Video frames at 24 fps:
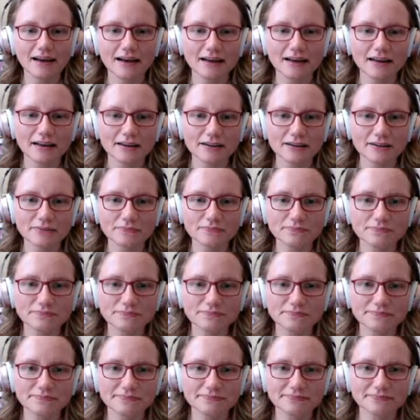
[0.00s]
Okay,
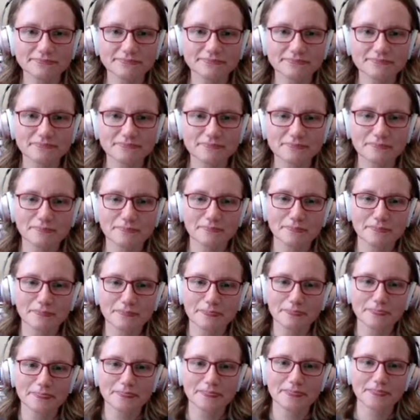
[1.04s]

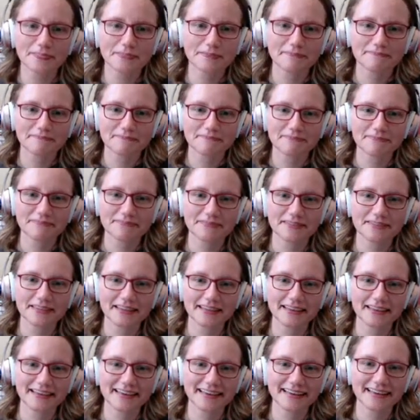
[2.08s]
good. And now we
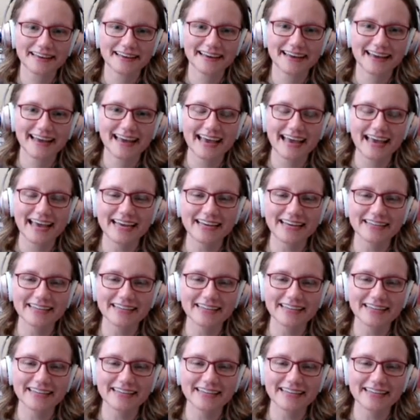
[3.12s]
just lighten